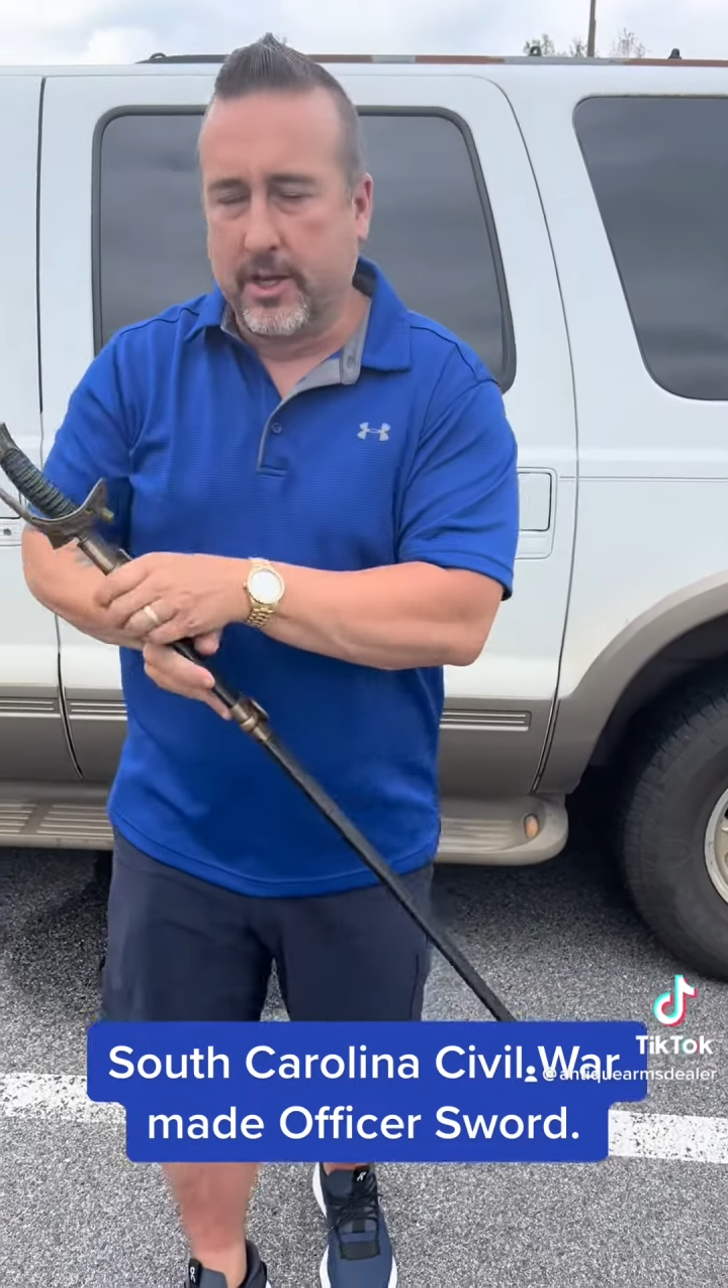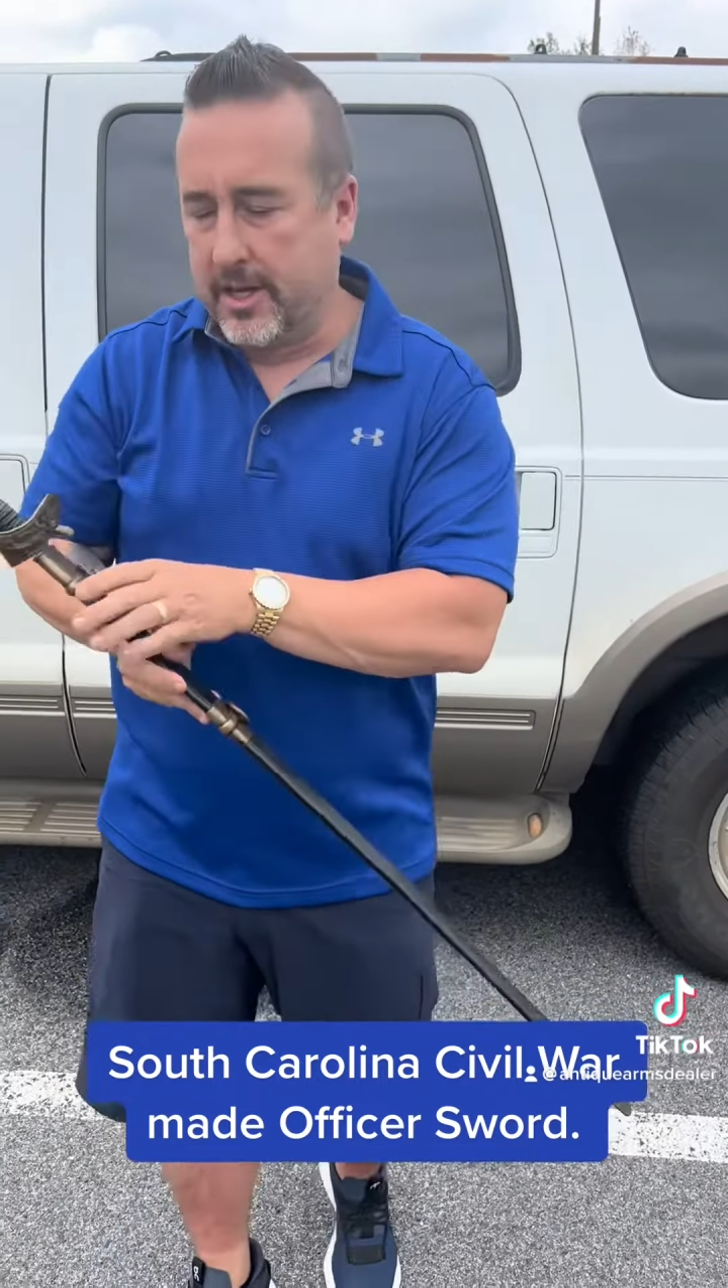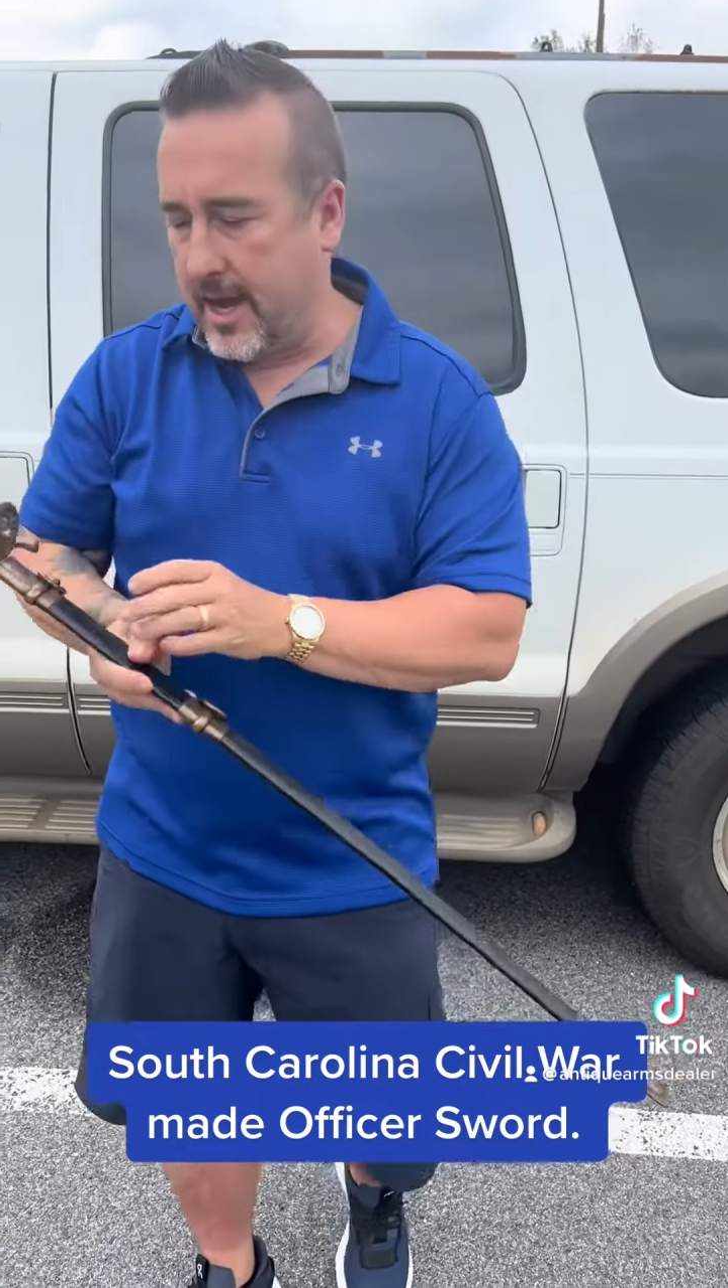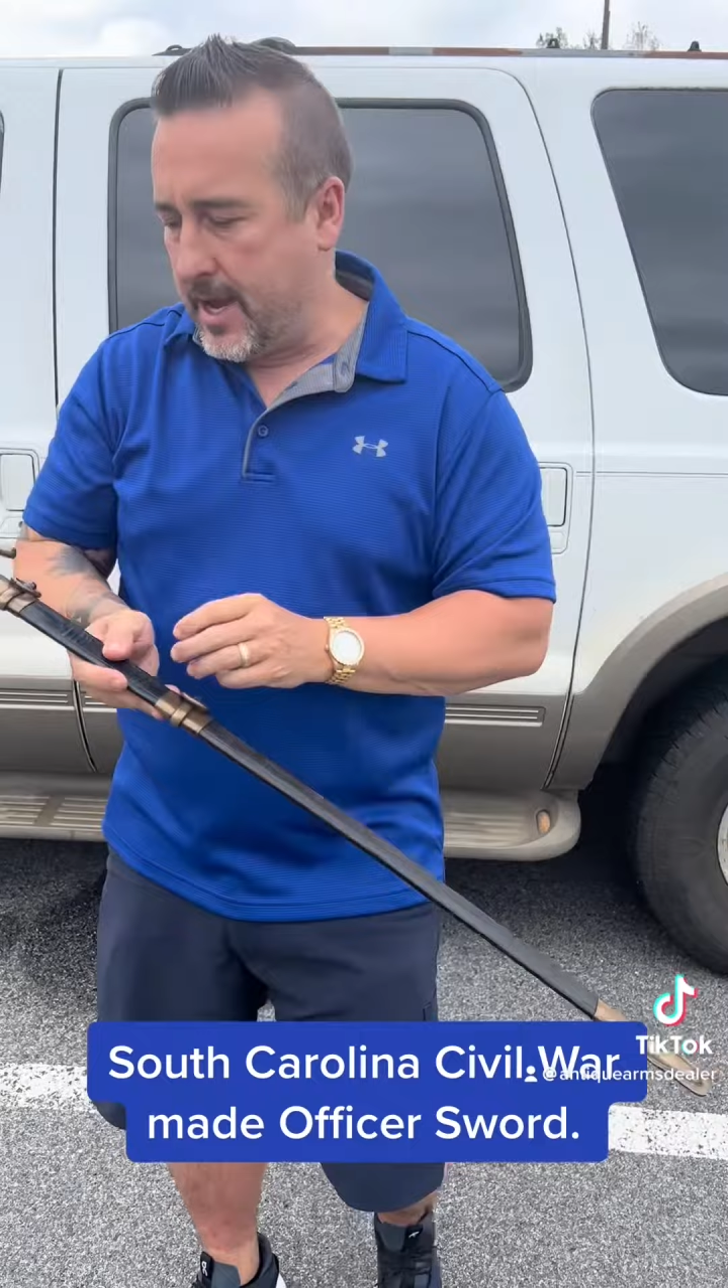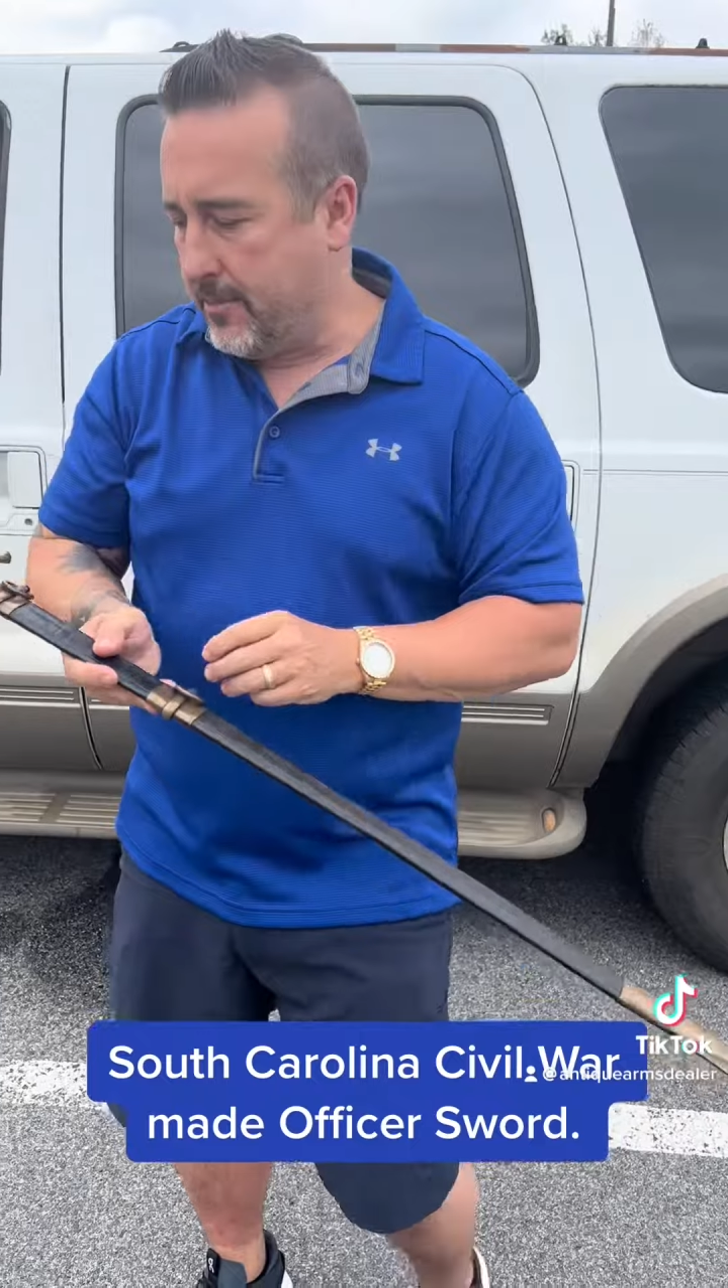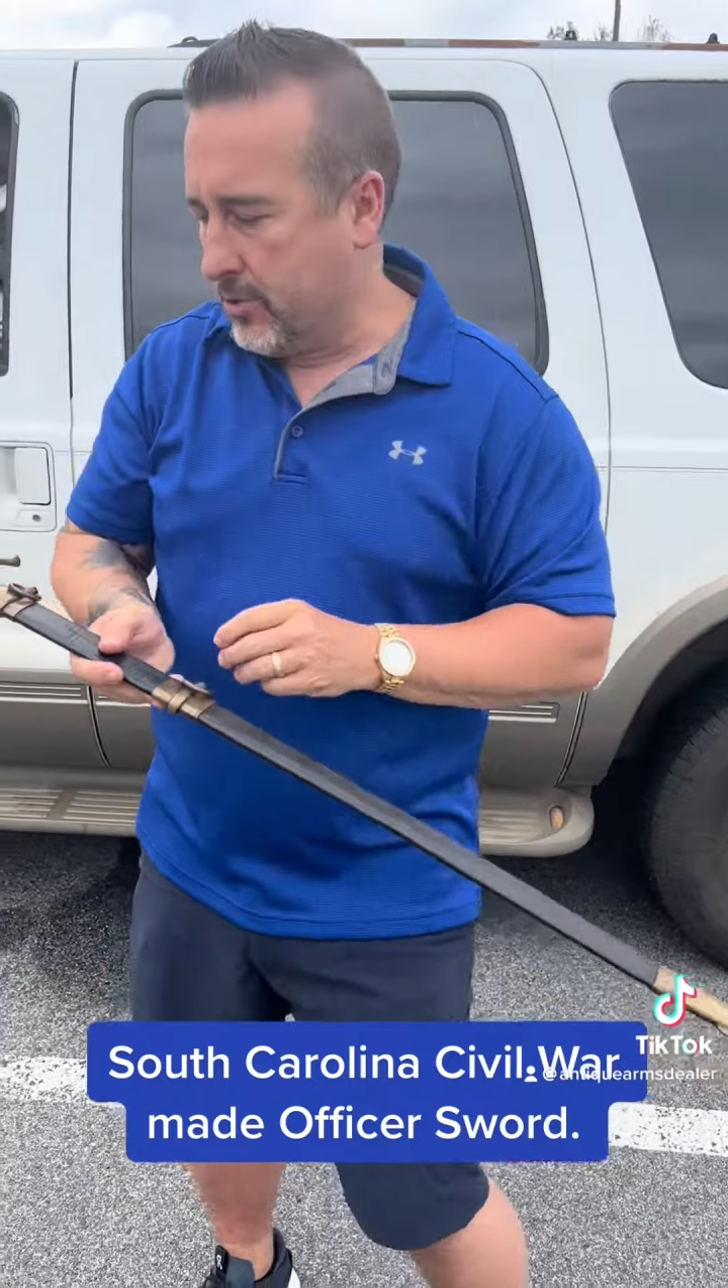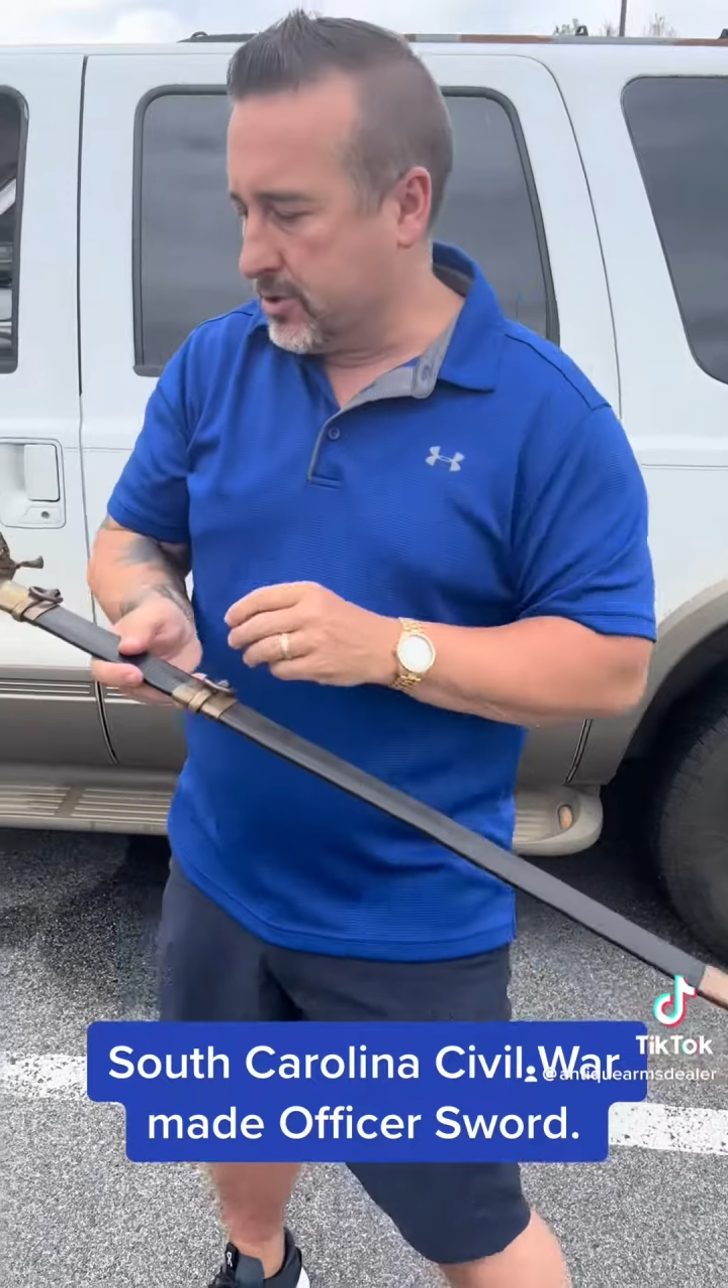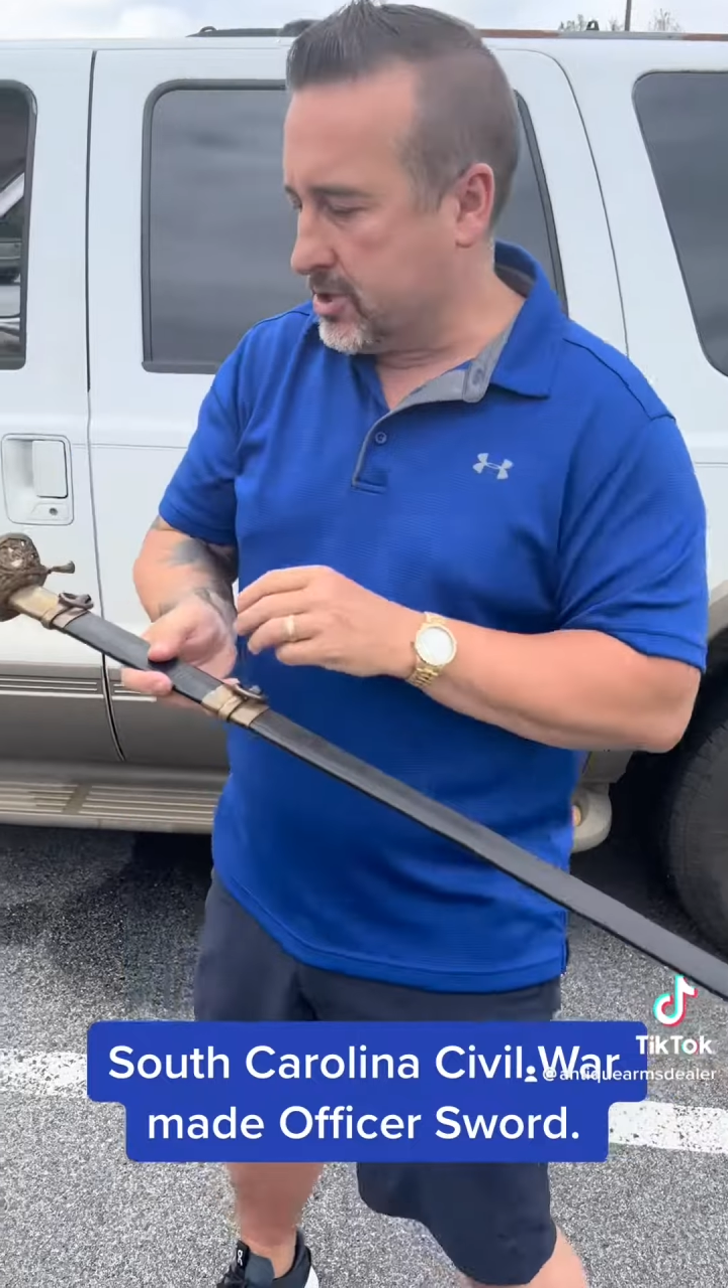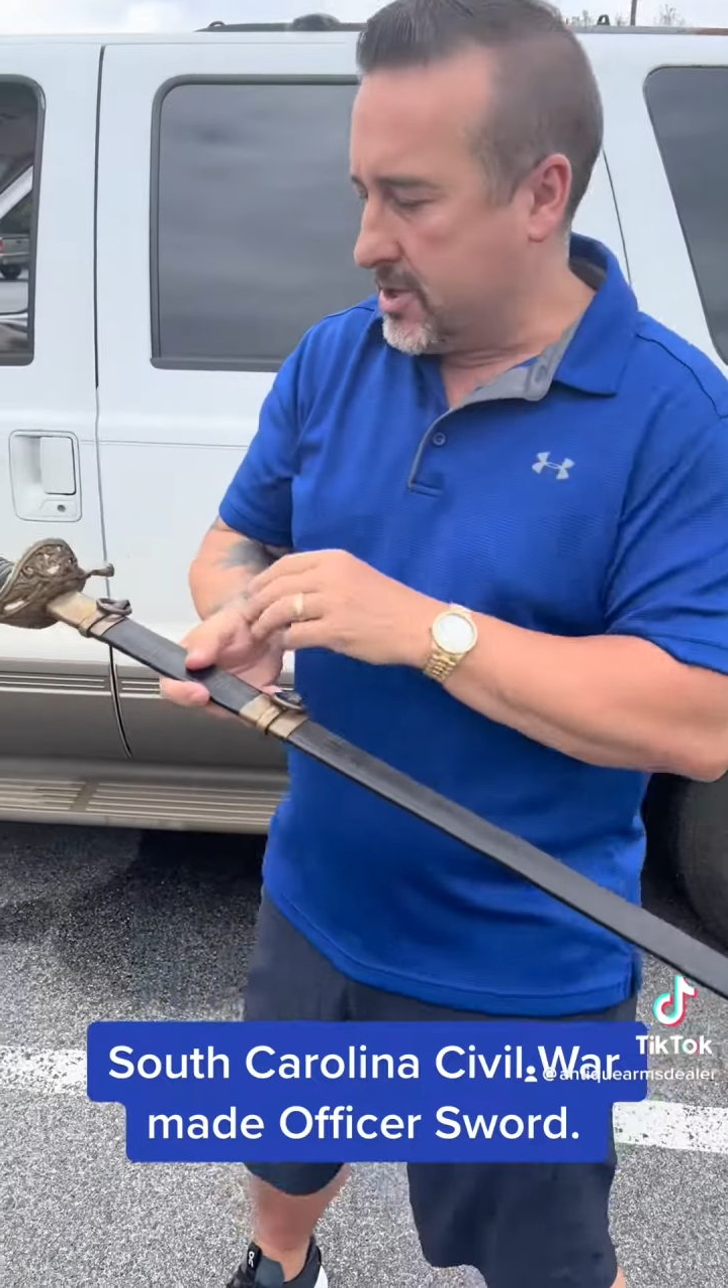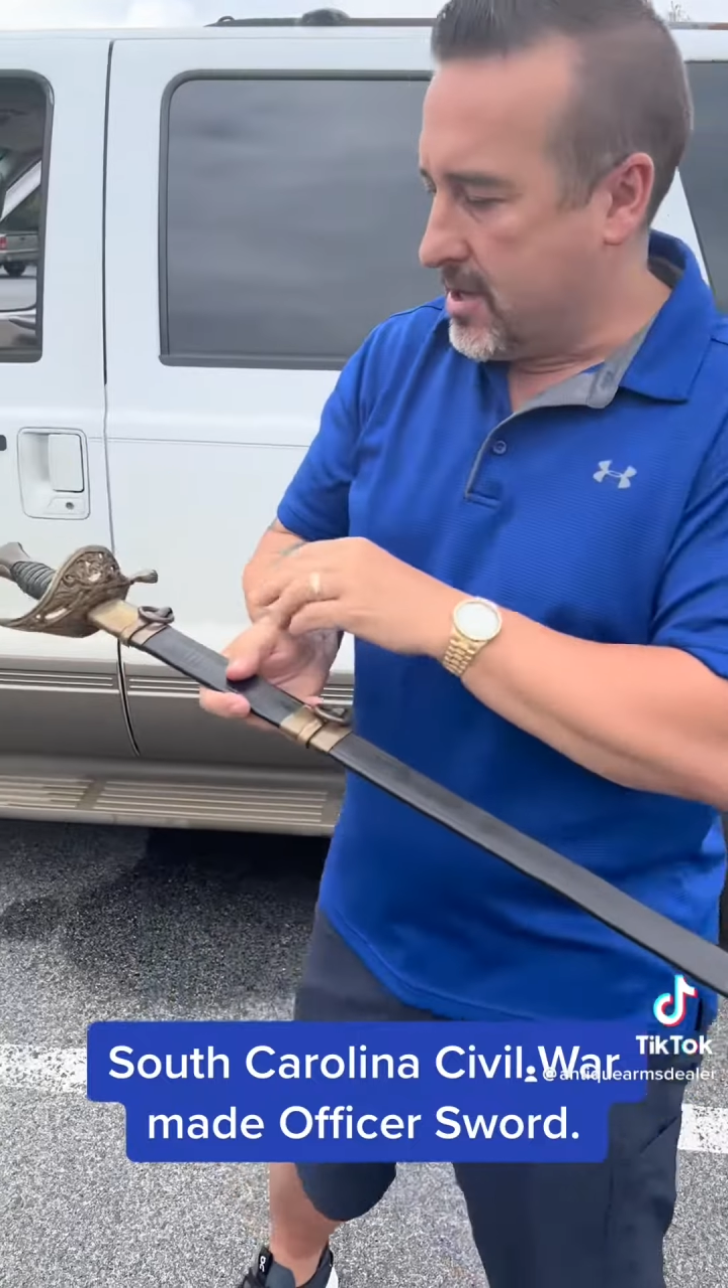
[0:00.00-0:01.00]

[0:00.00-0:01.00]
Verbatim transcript: and Gambles